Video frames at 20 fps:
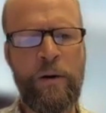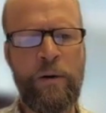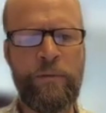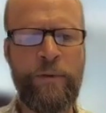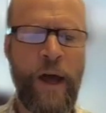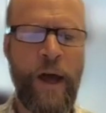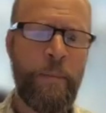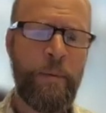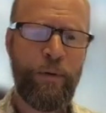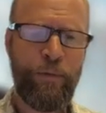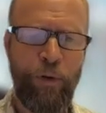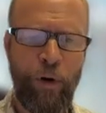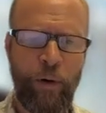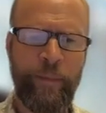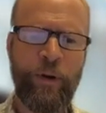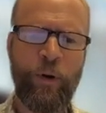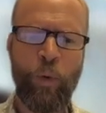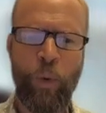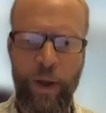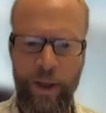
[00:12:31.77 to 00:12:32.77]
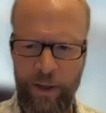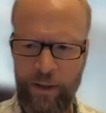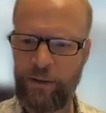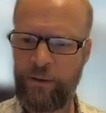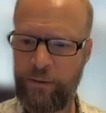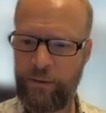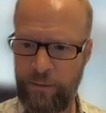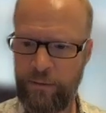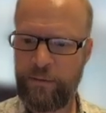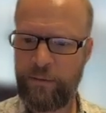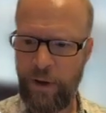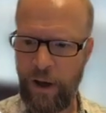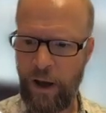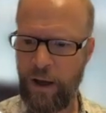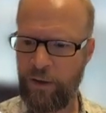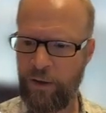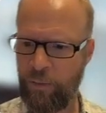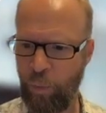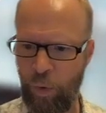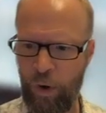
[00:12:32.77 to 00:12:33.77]
Not performing well
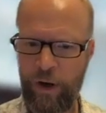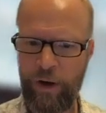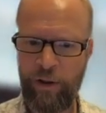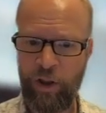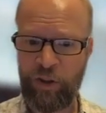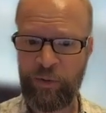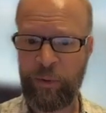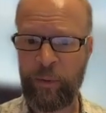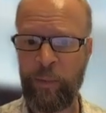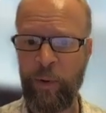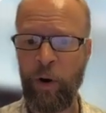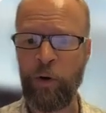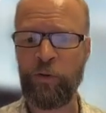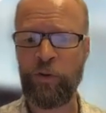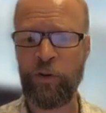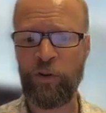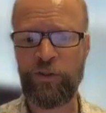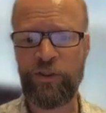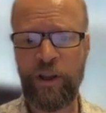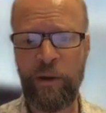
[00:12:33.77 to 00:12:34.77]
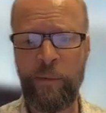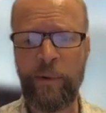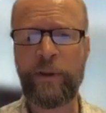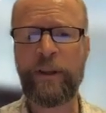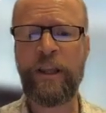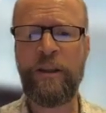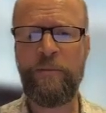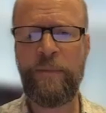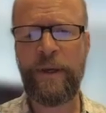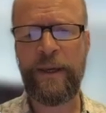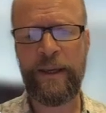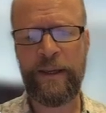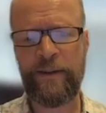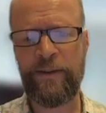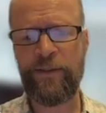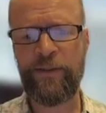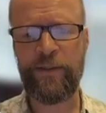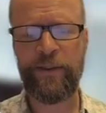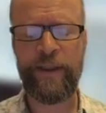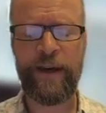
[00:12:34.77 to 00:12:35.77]
on one of those proposals typically
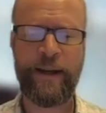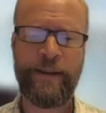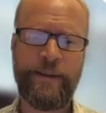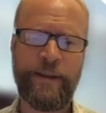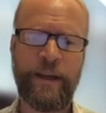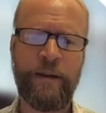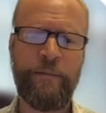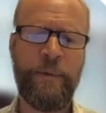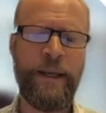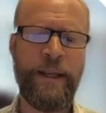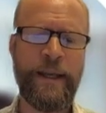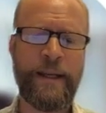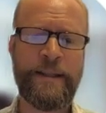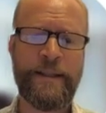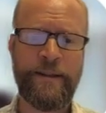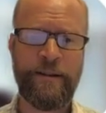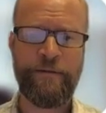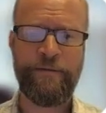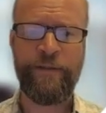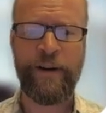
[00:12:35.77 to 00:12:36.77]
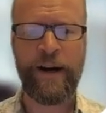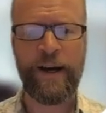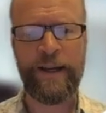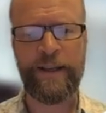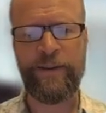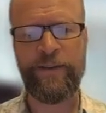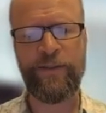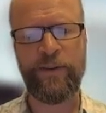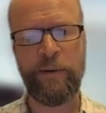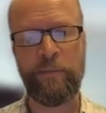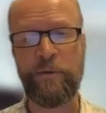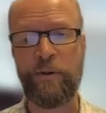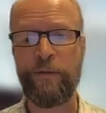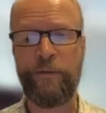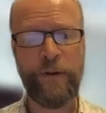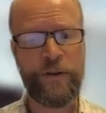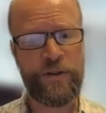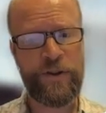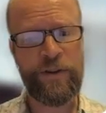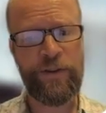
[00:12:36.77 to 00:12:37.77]
means that the committee identified some
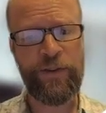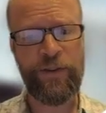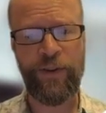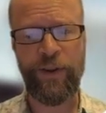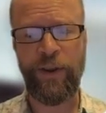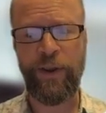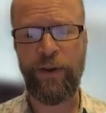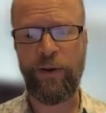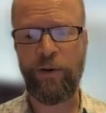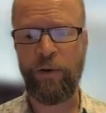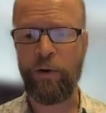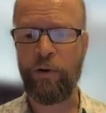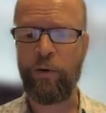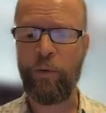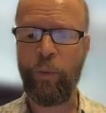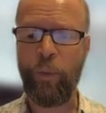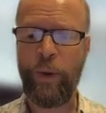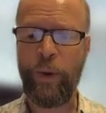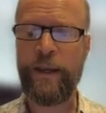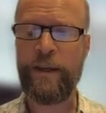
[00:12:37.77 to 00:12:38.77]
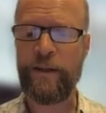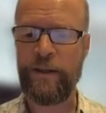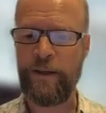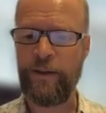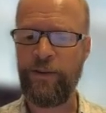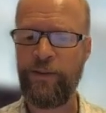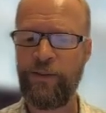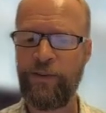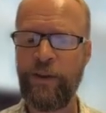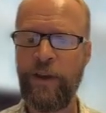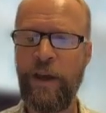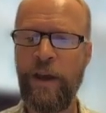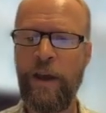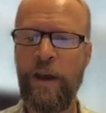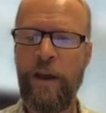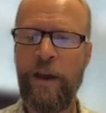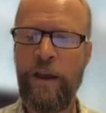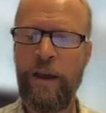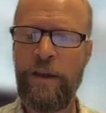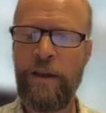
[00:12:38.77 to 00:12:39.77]
deficiency or weakness
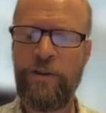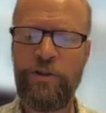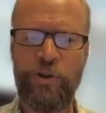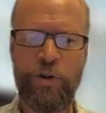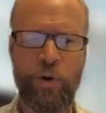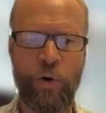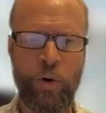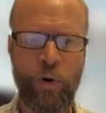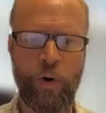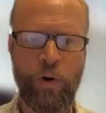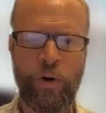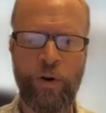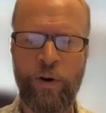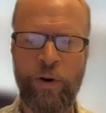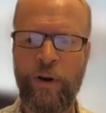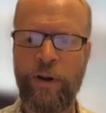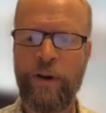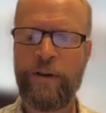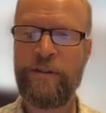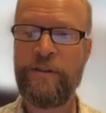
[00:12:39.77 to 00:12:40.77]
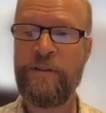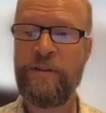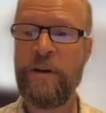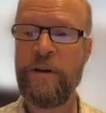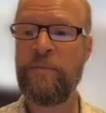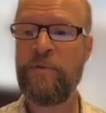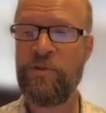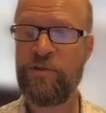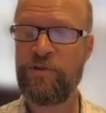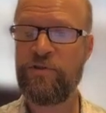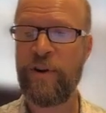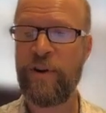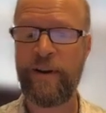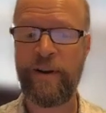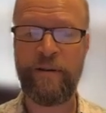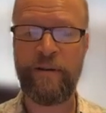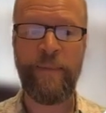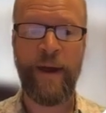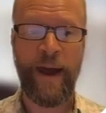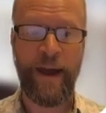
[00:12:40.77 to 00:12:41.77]
in your
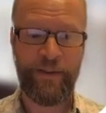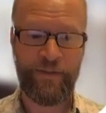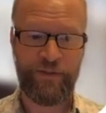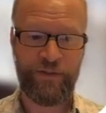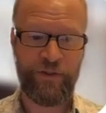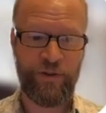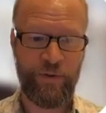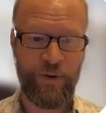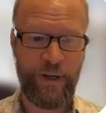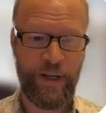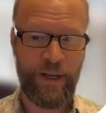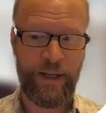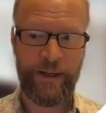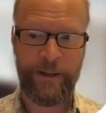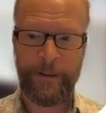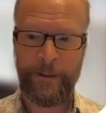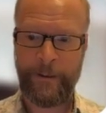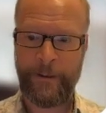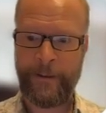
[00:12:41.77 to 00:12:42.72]
demonstrated mastery